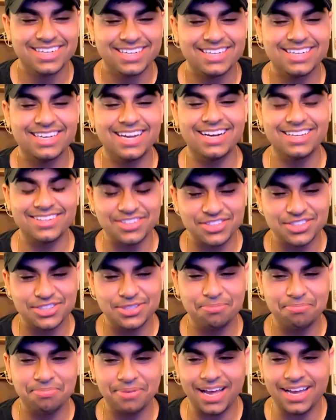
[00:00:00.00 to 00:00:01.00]
No,
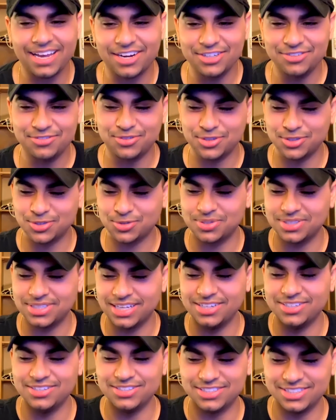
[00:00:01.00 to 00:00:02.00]
legit Black Air Force One
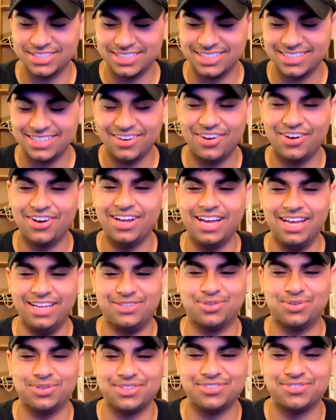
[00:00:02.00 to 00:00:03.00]
energy.
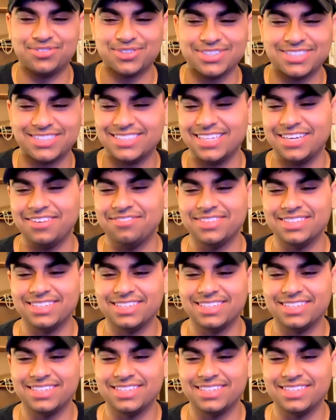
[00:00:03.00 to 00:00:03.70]
24/7.